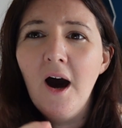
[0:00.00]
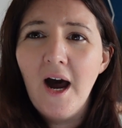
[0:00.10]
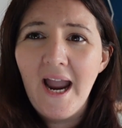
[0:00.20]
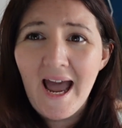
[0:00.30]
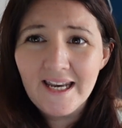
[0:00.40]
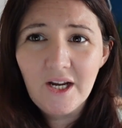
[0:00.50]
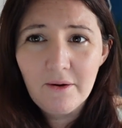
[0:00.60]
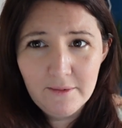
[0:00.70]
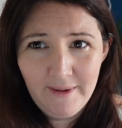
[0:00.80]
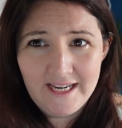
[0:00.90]
I had a
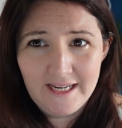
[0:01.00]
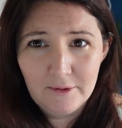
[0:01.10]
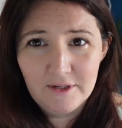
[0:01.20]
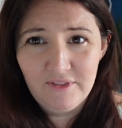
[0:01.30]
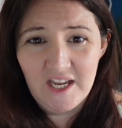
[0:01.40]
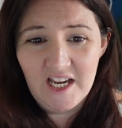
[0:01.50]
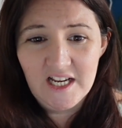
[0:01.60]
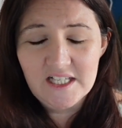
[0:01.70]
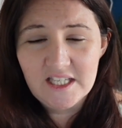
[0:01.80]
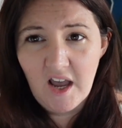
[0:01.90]
go at making one of
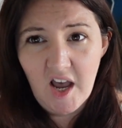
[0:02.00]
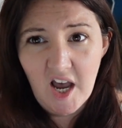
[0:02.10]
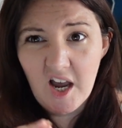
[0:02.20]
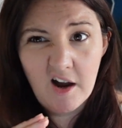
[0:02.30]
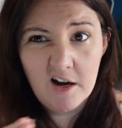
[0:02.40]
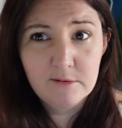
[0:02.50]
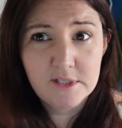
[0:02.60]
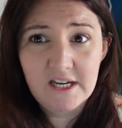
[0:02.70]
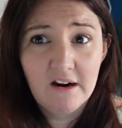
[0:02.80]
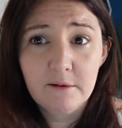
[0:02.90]
these. I
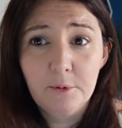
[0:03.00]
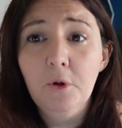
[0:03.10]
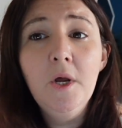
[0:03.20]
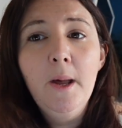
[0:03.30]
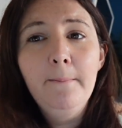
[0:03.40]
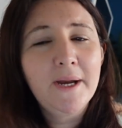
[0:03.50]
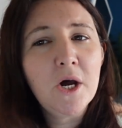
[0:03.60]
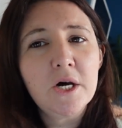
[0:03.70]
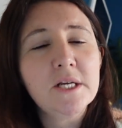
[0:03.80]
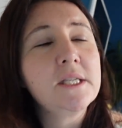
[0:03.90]
was terrible
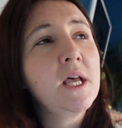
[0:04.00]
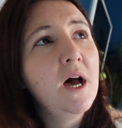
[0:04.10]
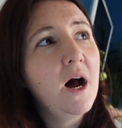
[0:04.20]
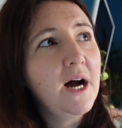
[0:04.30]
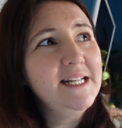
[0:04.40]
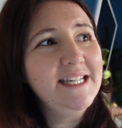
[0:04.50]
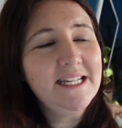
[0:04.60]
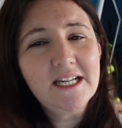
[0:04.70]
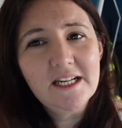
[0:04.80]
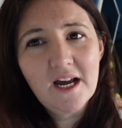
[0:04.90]
because I
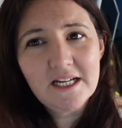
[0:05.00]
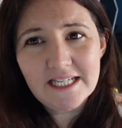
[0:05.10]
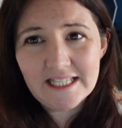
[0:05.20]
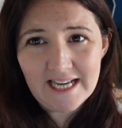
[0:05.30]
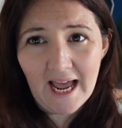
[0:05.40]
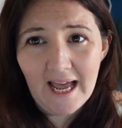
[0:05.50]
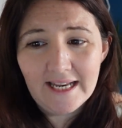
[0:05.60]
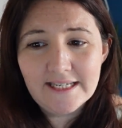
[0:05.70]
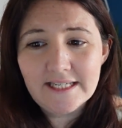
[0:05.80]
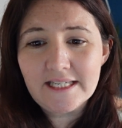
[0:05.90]
didn't
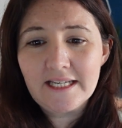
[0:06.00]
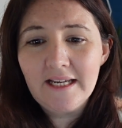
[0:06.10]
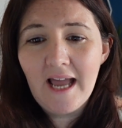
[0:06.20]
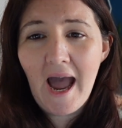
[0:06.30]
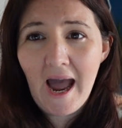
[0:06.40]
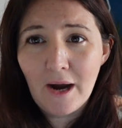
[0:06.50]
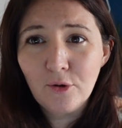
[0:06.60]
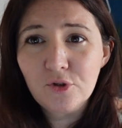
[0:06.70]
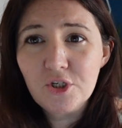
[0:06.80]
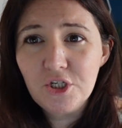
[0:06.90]
understand
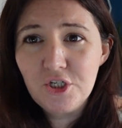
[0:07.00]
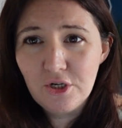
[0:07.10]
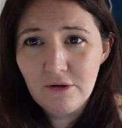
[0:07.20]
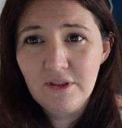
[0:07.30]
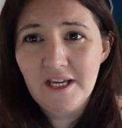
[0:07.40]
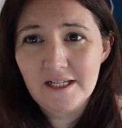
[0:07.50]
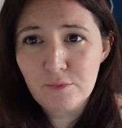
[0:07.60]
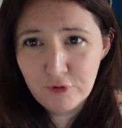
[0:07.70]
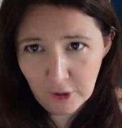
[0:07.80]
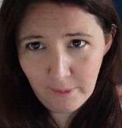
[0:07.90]
how to do things
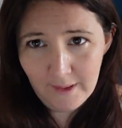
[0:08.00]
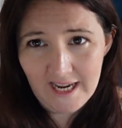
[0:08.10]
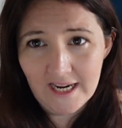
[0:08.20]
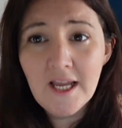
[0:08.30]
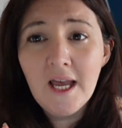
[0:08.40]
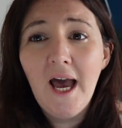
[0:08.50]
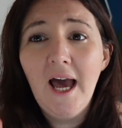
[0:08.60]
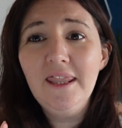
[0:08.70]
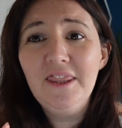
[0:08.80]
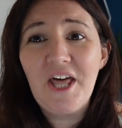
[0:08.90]
properly.
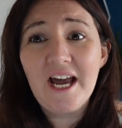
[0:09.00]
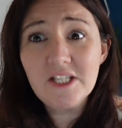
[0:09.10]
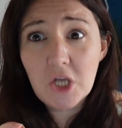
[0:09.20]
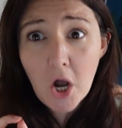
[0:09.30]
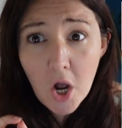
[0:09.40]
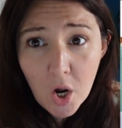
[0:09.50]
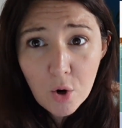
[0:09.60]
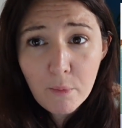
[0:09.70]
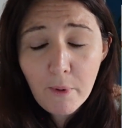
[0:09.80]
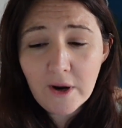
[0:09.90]
And that is the
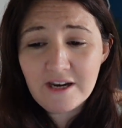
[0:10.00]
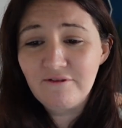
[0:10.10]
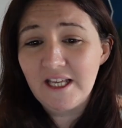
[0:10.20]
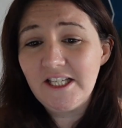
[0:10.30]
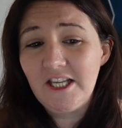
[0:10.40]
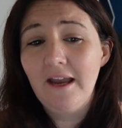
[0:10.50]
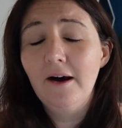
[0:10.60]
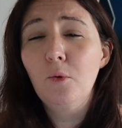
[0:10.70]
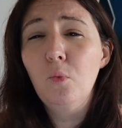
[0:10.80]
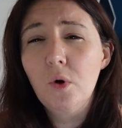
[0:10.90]
whole point of this year.
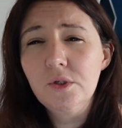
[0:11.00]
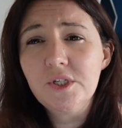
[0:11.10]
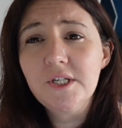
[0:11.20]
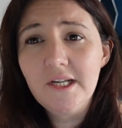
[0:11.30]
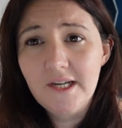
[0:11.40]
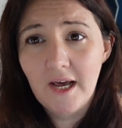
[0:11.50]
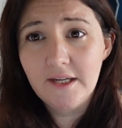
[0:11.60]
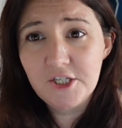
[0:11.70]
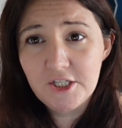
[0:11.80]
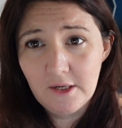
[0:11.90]
I want to
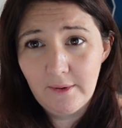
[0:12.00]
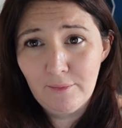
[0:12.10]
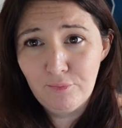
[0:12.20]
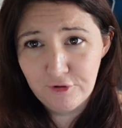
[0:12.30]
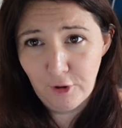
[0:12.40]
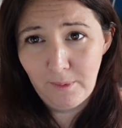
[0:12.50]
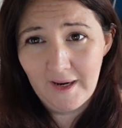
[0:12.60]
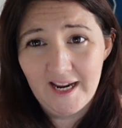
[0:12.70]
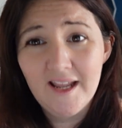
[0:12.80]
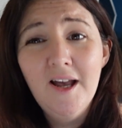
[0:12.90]
learn to do it
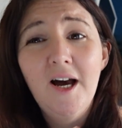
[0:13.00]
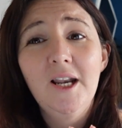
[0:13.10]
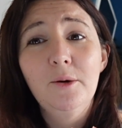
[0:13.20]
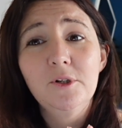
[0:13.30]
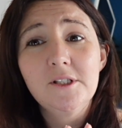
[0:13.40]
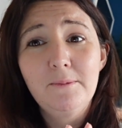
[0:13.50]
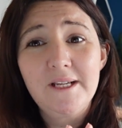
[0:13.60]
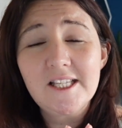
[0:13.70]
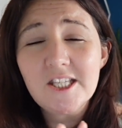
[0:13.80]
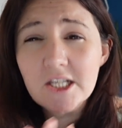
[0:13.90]
properly, and I want to be
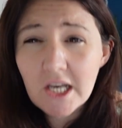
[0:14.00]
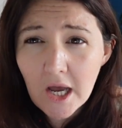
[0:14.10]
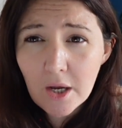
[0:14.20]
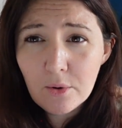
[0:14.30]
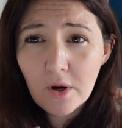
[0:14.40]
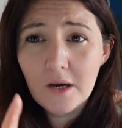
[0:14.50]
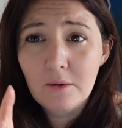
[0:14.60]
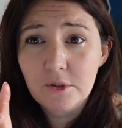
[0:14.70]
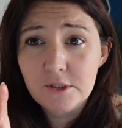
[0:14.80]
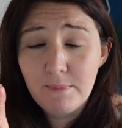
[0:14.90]
slow, and I
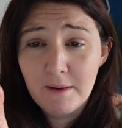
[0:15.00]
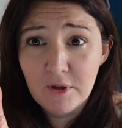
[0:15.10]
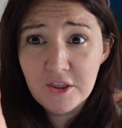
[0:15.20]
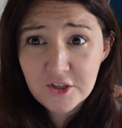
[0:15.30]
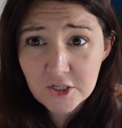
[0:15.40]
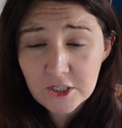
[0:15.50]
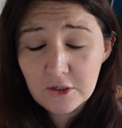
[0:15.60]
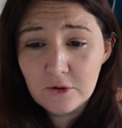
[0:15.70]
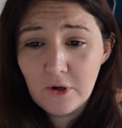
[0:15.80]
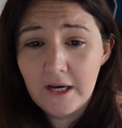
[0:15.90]
want to be
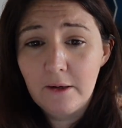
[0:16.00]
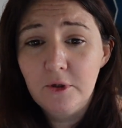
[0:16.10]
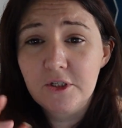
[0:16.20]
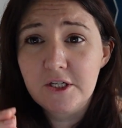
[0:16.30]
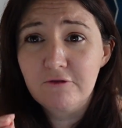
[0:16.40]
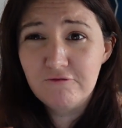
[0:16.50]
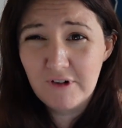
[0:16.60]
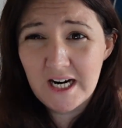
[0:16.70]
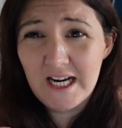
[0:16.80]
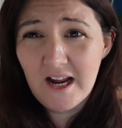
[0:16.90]
methodical, and I want to
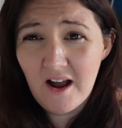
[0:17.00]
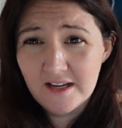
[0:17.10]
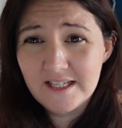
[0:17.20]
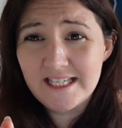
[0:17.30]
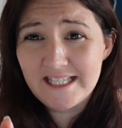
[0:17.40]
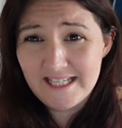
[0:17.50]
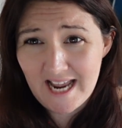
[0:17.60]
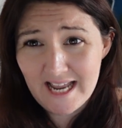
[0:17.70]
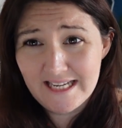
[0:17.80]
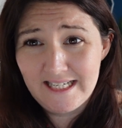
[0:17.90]
really
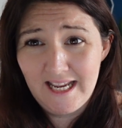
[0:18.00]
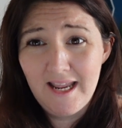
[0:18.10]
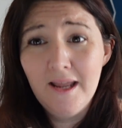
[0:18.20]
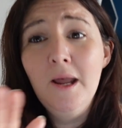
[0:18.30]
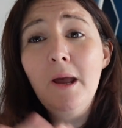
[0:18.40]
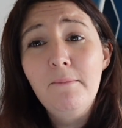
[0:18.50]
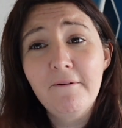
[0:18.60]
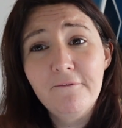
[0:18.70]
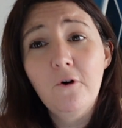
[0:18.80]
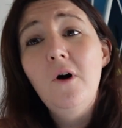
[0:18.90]
understand it
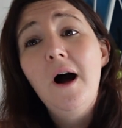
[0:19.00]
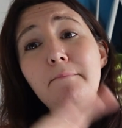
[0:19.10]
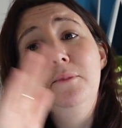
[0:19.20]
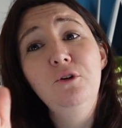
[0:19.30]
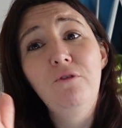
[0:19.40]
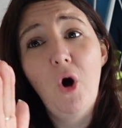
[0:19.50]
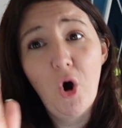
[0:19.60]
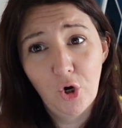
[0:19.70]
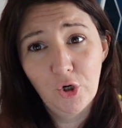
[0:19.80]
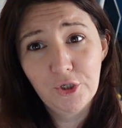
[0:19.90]
before I move
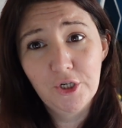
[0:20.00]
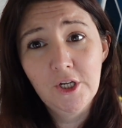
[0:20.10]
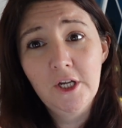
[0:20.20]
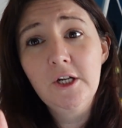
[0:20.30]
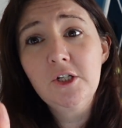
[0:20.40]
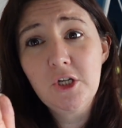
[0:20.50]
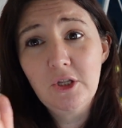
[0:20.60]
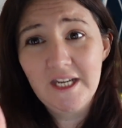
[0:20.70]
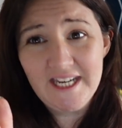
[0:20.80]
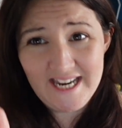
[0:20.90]
on to
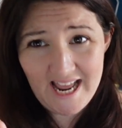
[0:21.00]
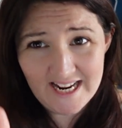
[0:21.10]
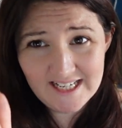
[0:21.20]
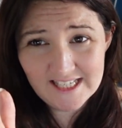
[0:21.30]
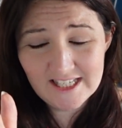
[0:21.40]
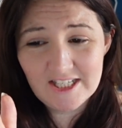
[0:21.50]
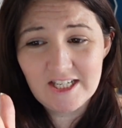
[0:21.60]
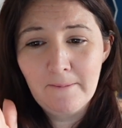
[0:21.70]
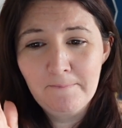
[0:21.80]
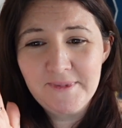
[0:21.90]
the
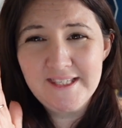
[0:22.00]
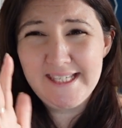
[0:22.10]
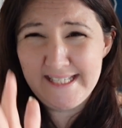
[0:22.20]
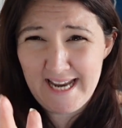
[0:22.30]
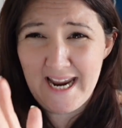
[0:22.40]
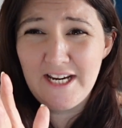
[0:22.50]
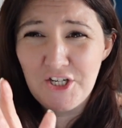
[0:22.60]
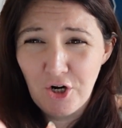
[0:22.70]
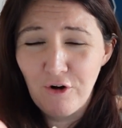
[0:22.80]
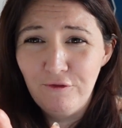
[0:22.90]
next
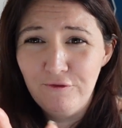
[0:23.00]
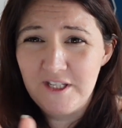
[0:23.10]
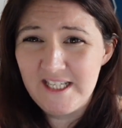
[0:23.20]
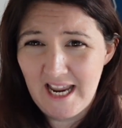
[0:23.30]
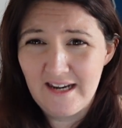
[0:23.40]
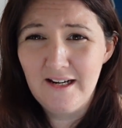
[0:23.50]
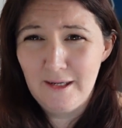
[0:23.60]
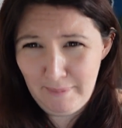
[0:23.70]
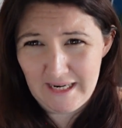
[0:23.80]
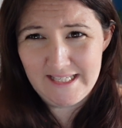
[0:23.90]
stage of the technical
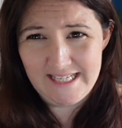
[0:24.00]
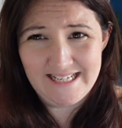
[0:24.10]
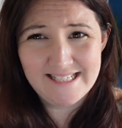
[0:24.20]
ability.